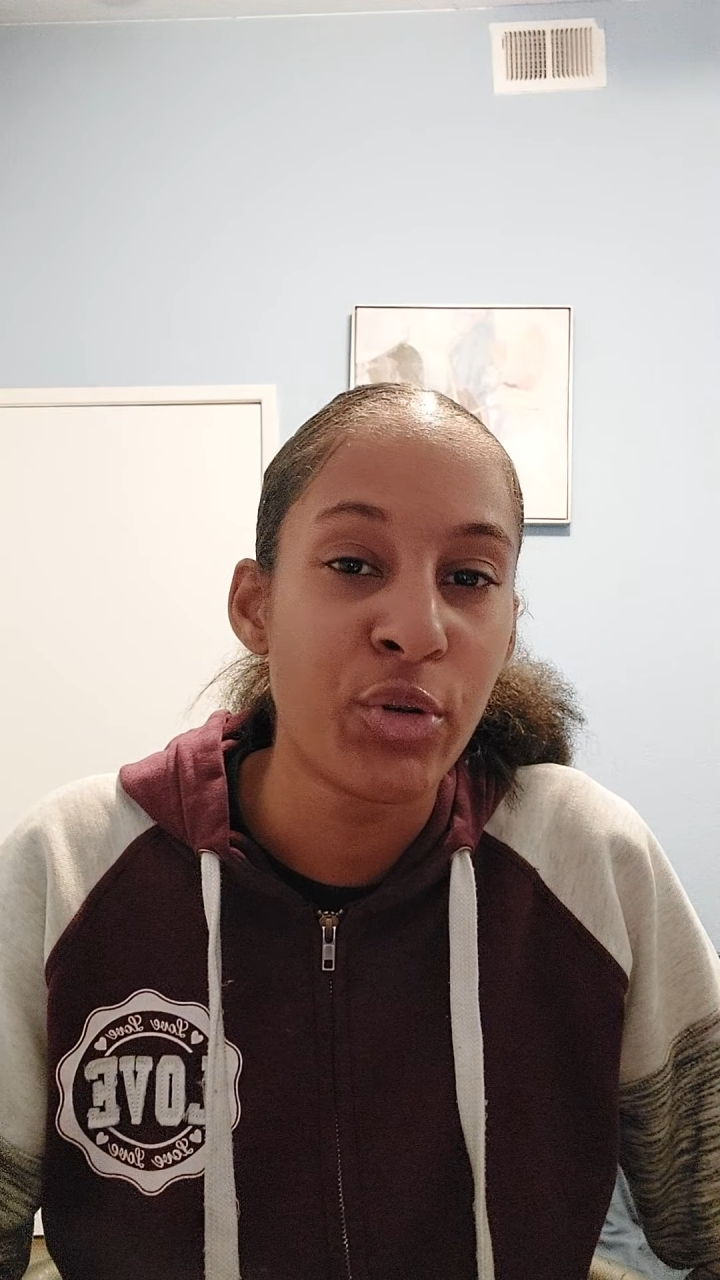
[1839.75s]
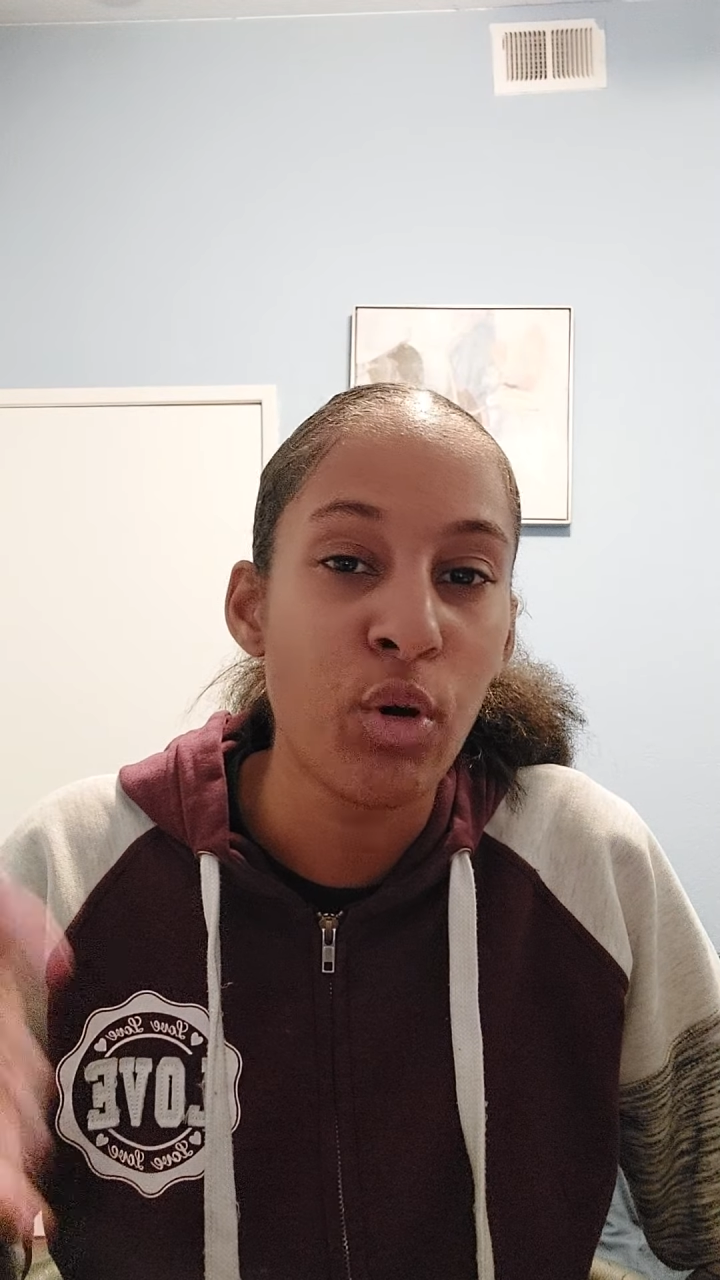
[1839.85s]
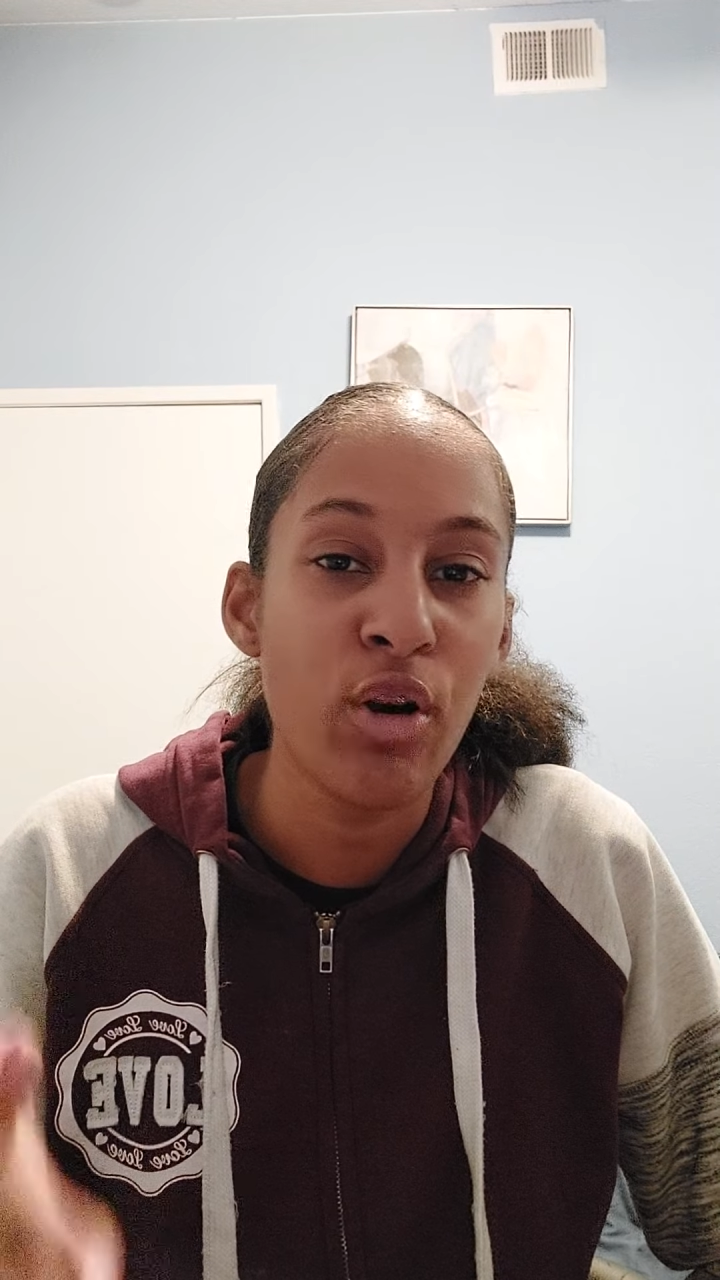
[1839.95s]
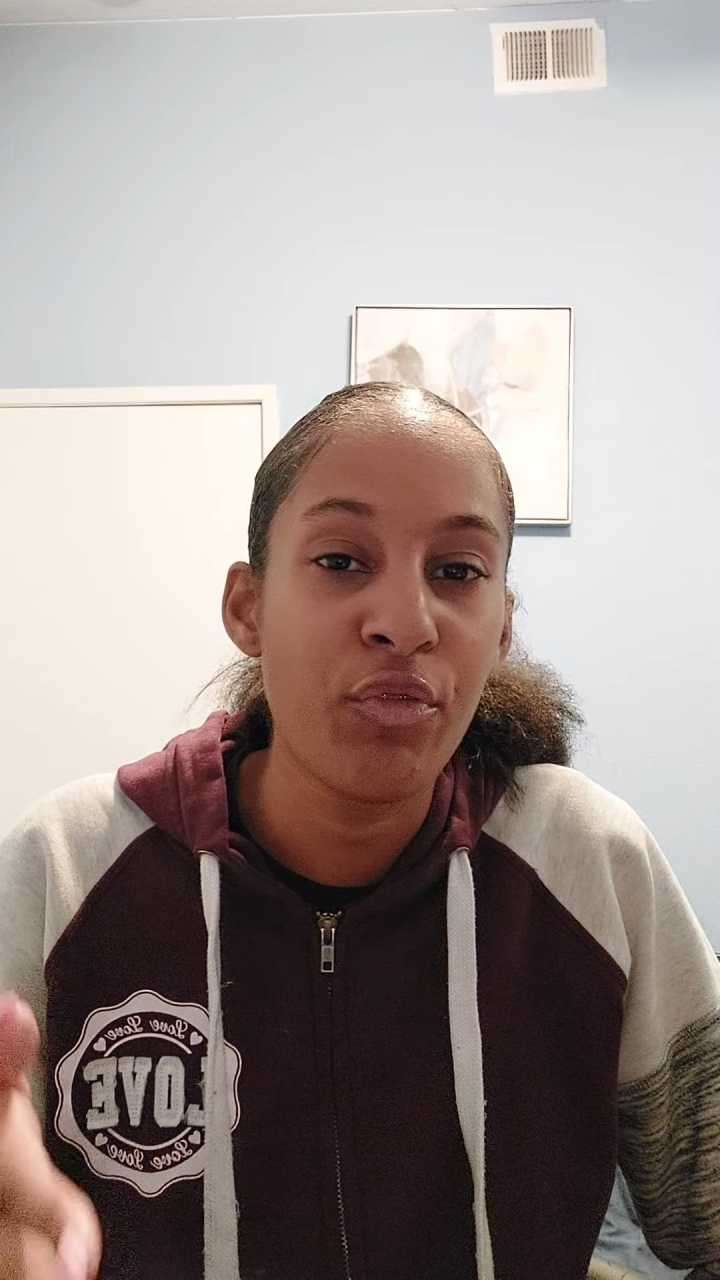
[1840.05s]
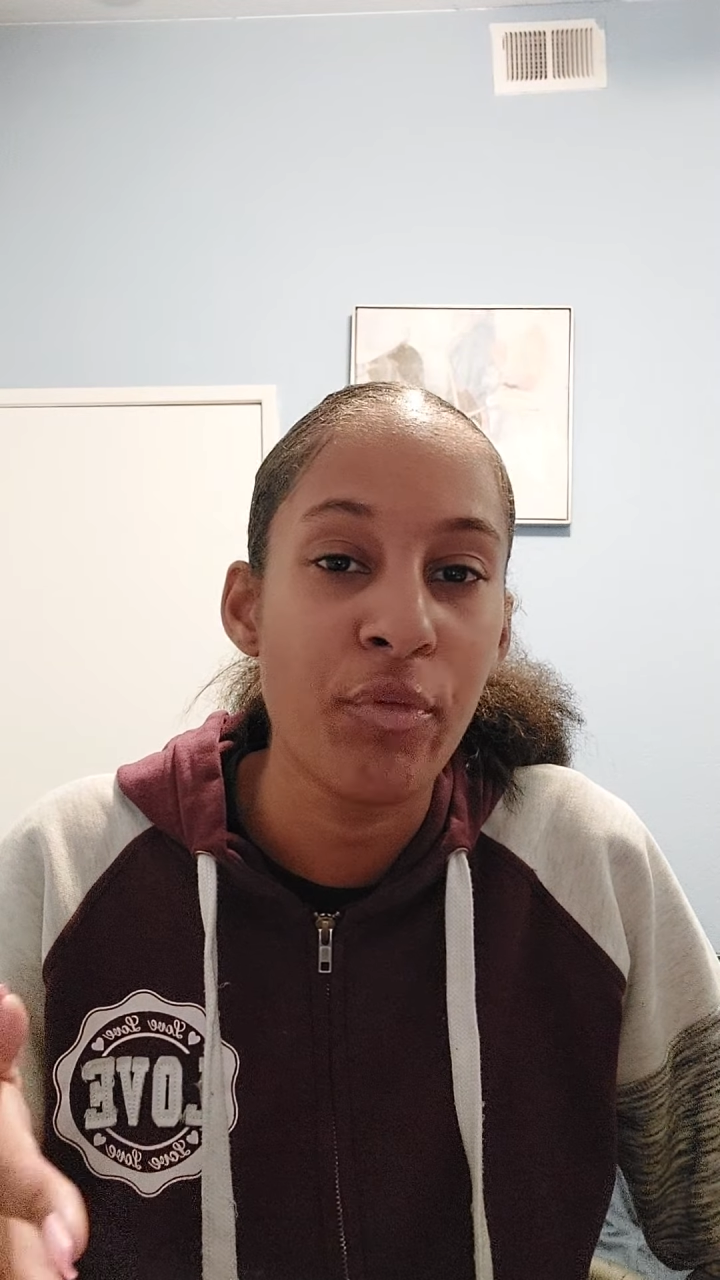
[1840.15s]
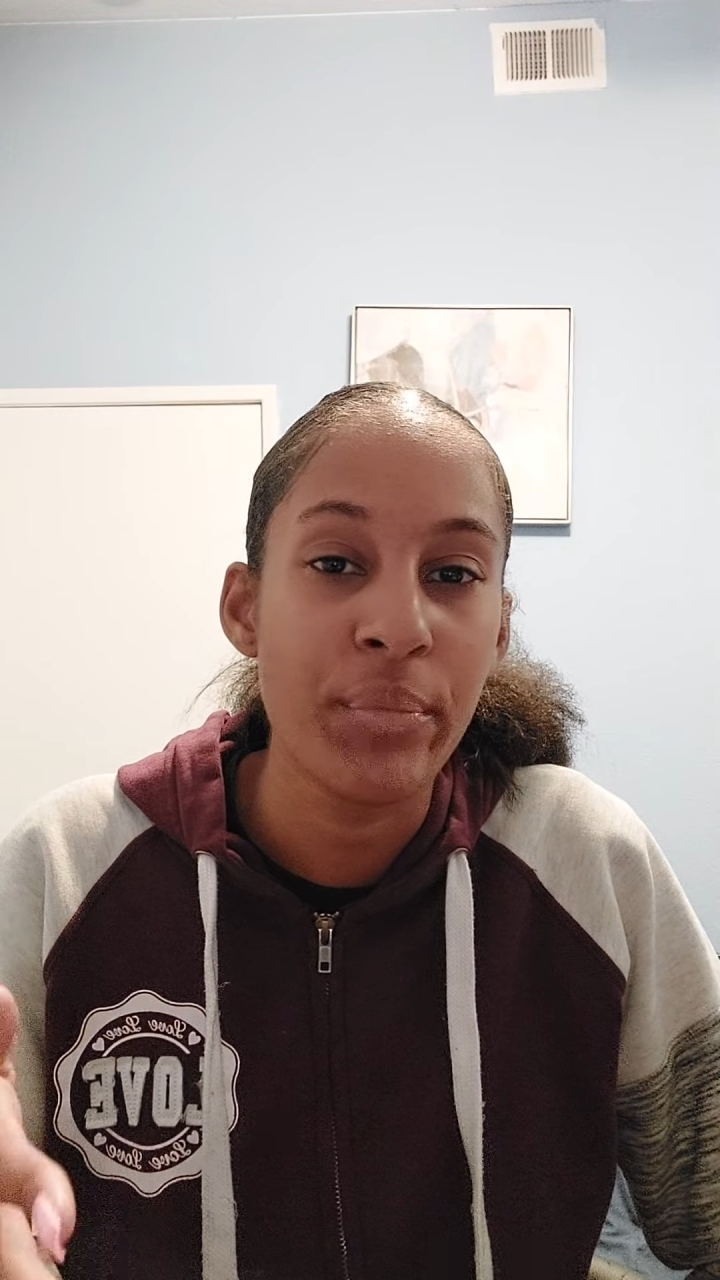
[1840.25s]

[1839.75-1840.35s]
door for